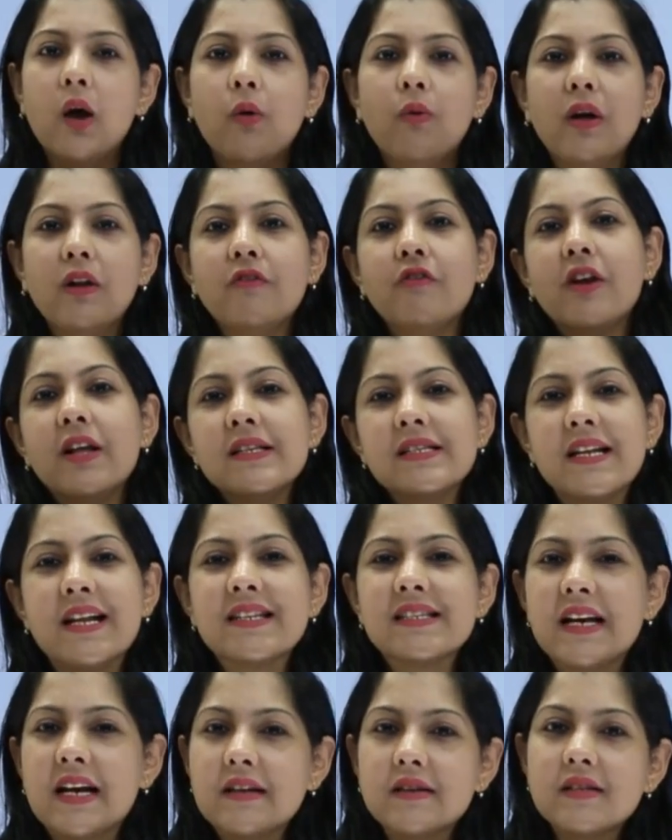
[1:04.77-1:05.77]
Well friends,
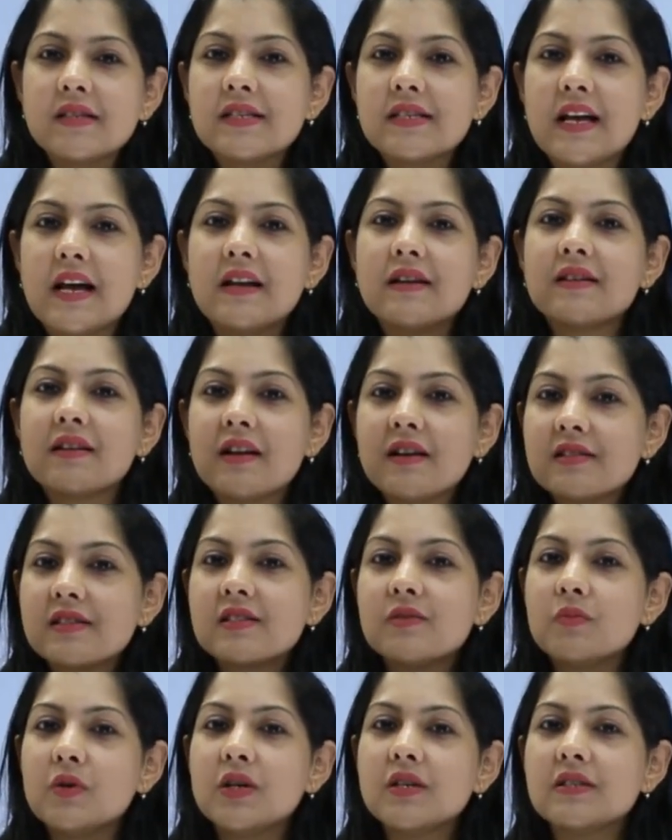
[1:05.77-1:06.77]
let's understand
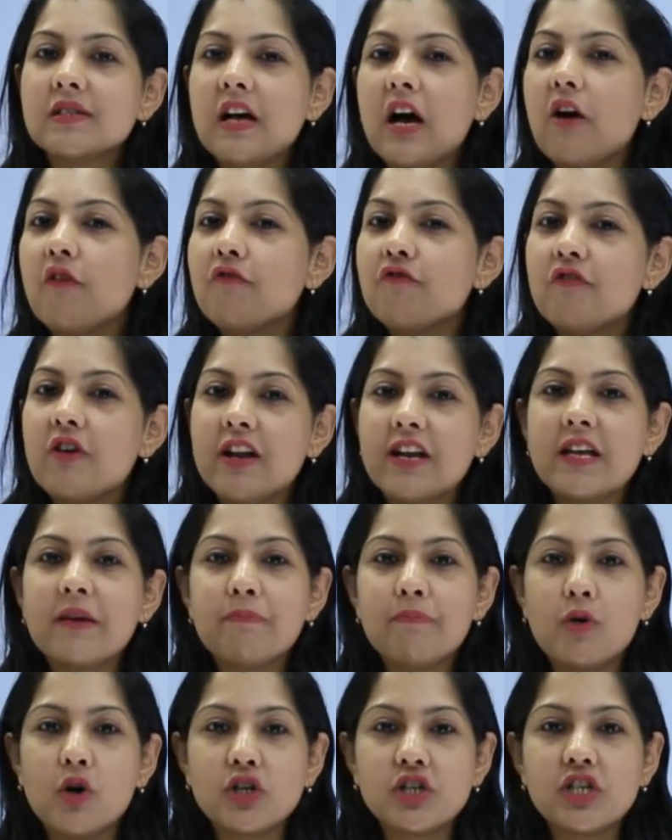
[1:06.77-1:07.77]
customers are very
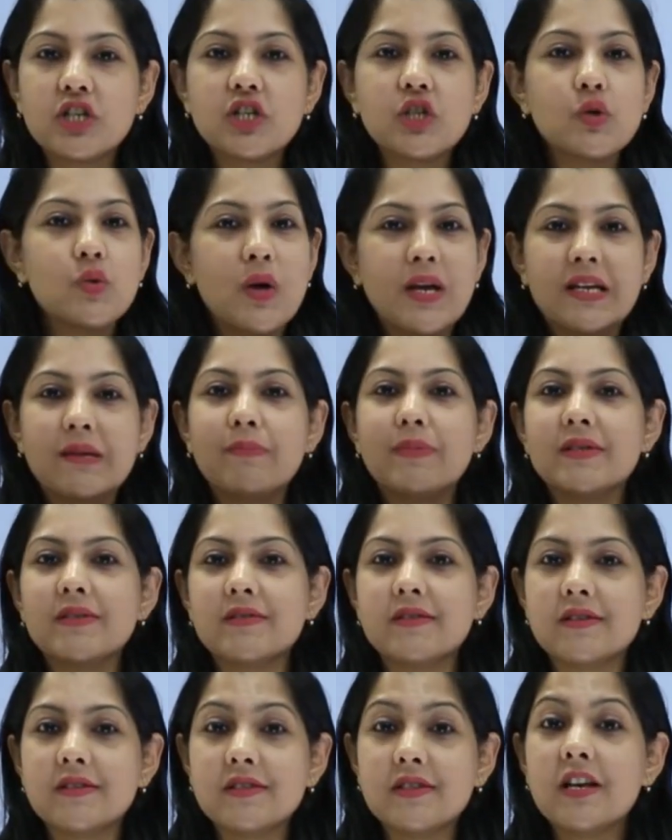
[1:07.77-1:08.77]
important to any
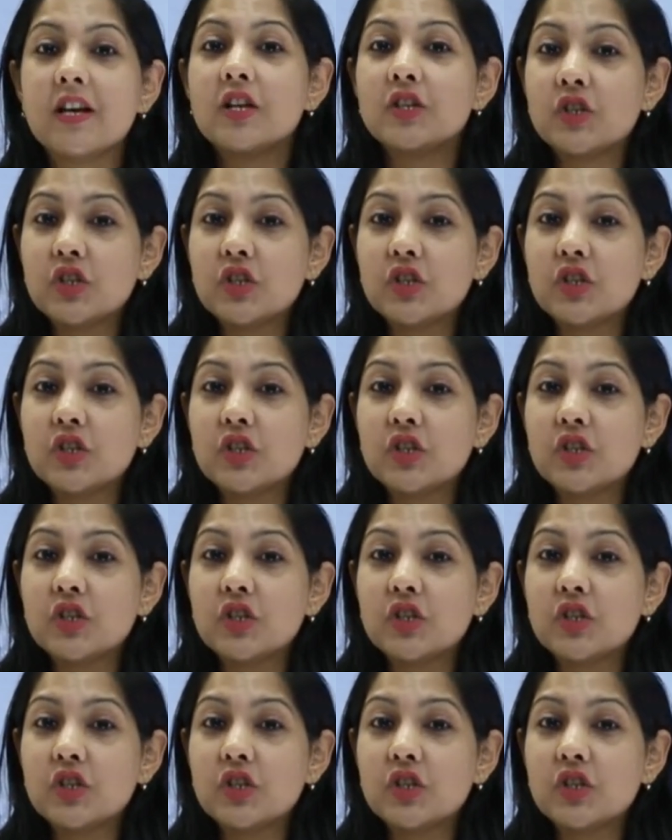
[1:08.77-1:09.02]
business.